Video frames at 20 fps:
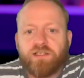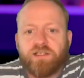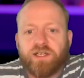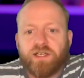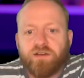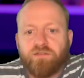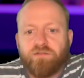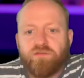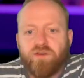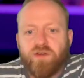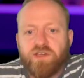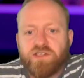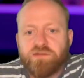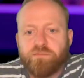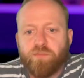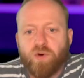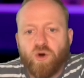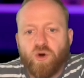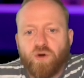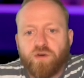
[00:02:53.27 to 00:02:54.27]
click this
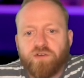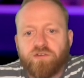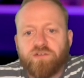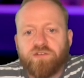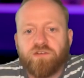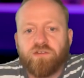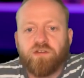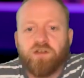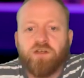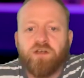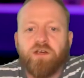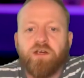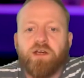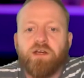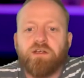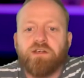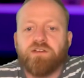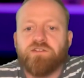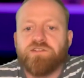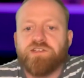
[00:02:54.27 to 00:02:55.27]
box,
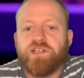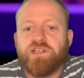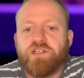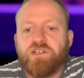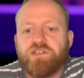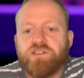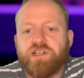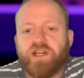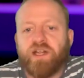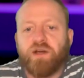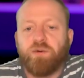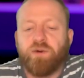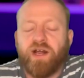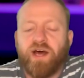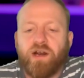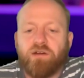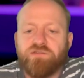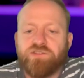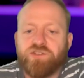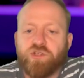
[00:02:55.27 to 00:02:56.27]
continue selling when
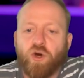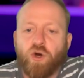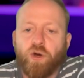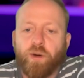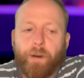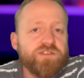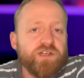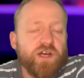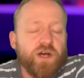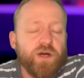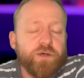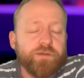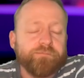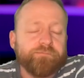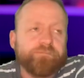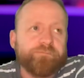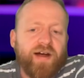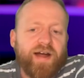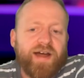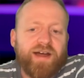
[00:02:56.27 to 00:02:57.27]
out of stock. So
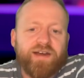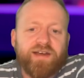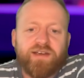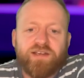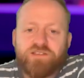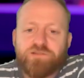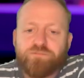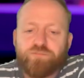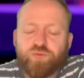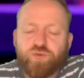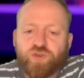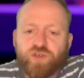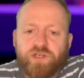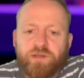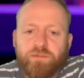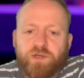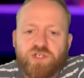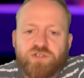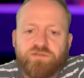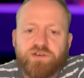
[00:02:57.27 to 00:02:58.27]
that is
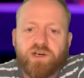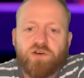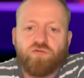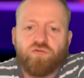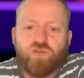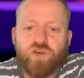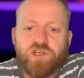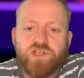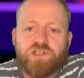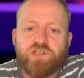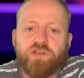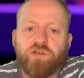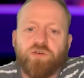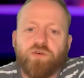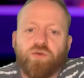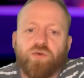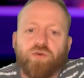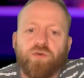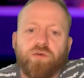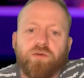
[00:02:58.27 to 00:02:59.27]
pretty much the
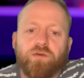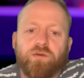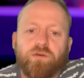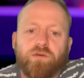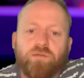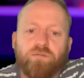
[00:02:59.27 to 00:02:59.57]
original